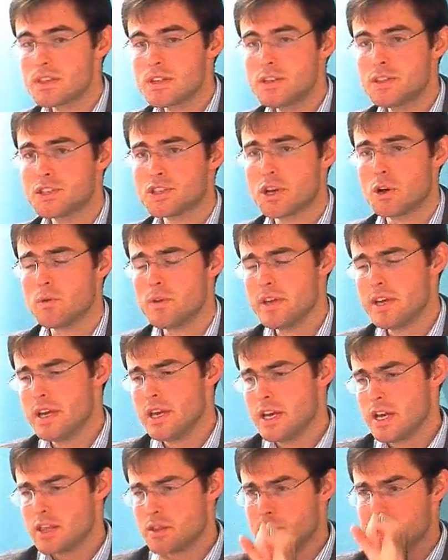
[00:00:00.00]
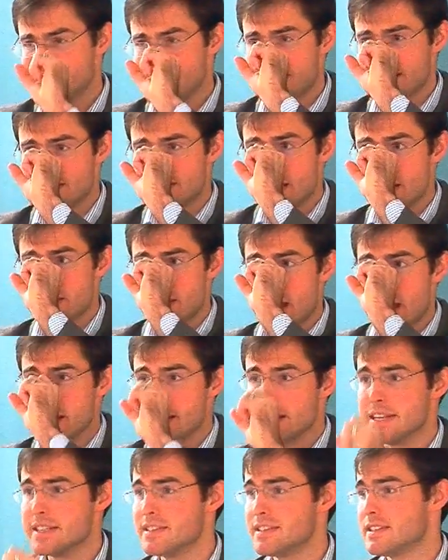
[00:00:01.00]
So the reason I say that
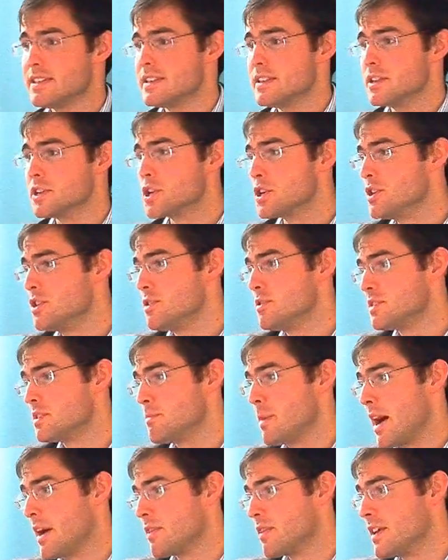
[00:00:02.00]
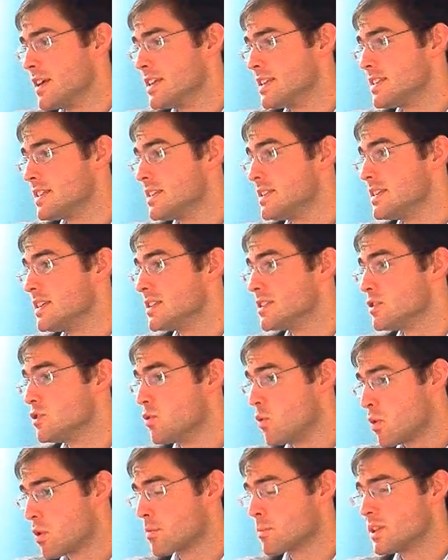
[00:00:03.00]
is the good news about this is it's
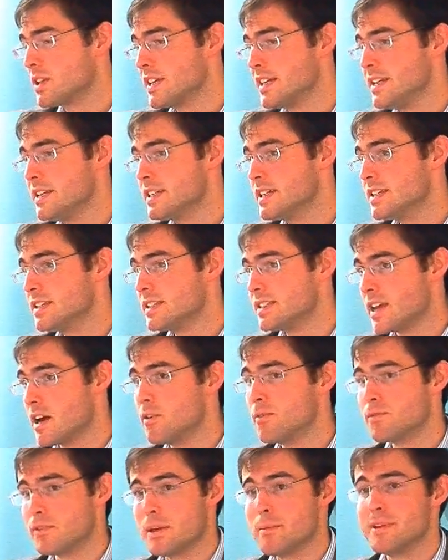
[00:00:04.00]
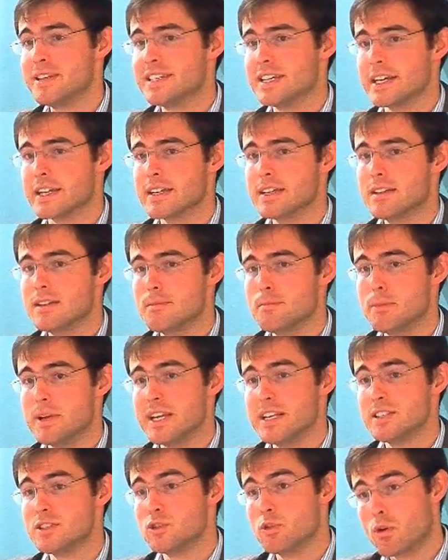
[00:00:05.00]
normally self-limiting.
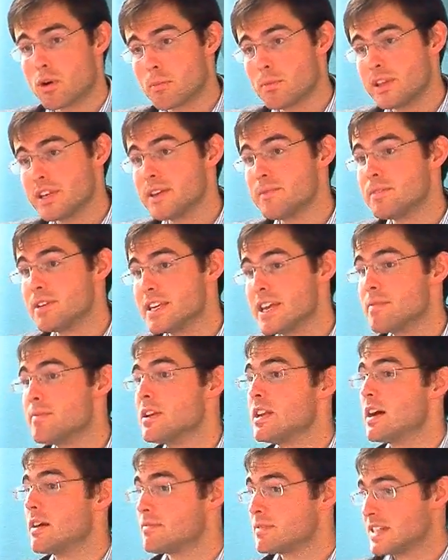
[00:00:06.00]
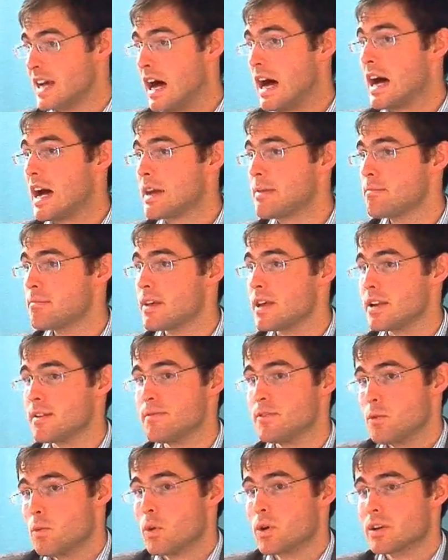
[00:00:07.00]
Means normally if you give it enough time and if
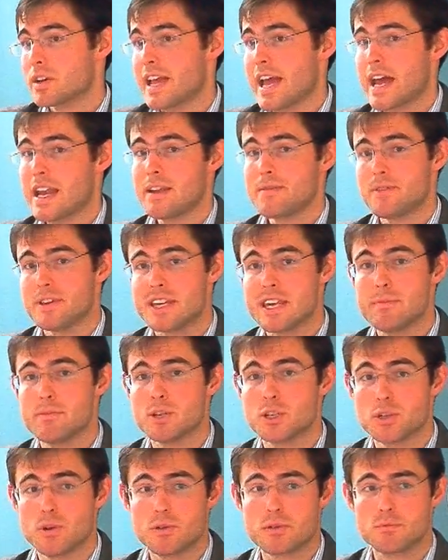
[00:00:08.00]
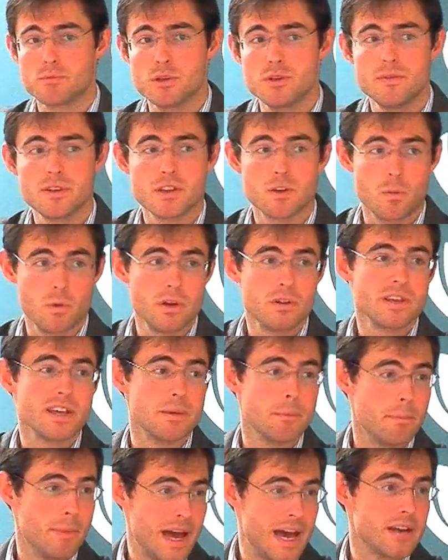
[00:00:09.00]
you work at it, if you keep the shoulder moving, it will
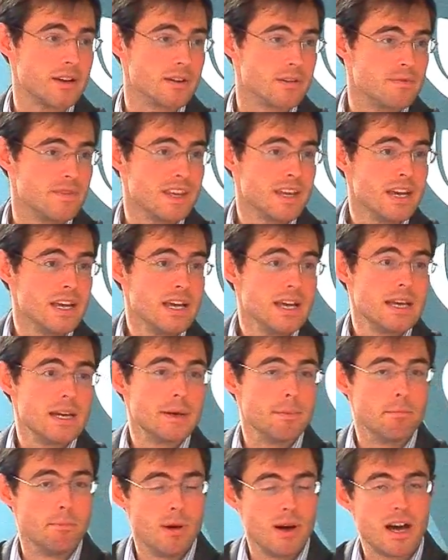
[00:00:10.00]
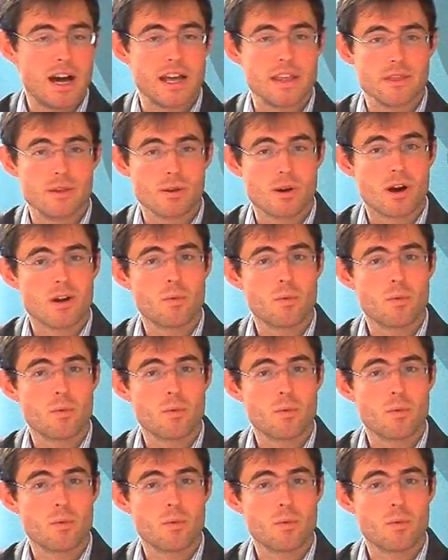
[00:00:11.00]
get better. But there are